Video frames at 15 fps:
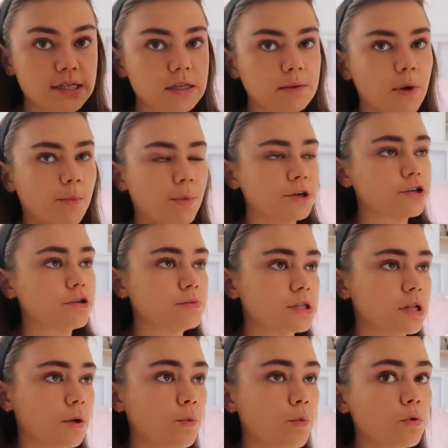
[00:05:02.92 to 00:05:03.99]
eating my mushrooms,
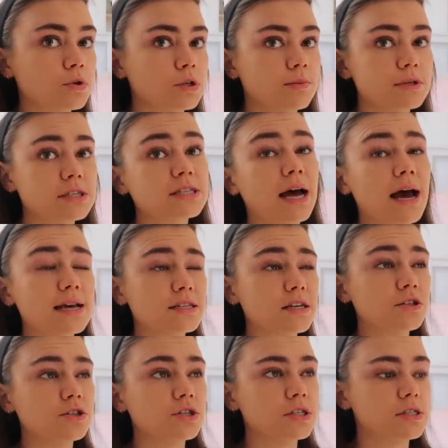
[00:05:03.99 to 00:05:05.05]
and I walked up the stairs
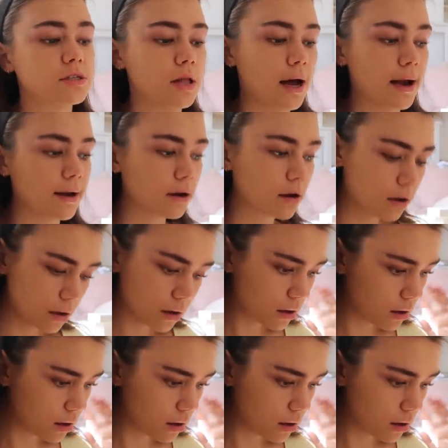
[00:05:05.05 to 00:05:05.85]
and just like